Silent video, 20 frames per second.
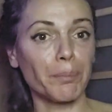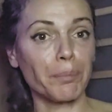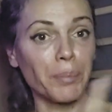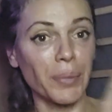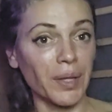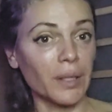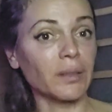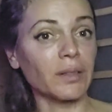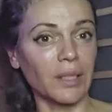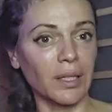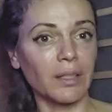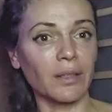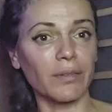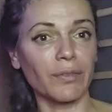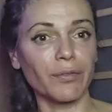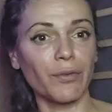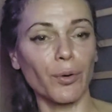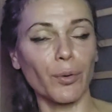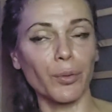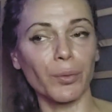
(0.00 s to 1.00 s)
build it
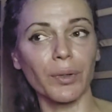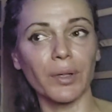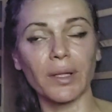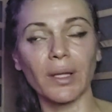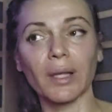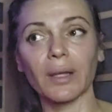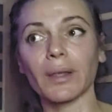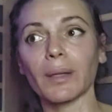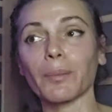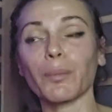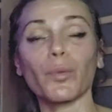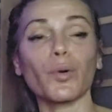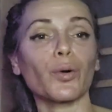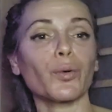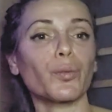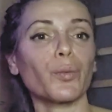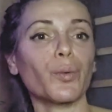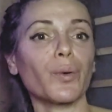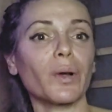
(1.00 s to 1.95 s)
forward, and the more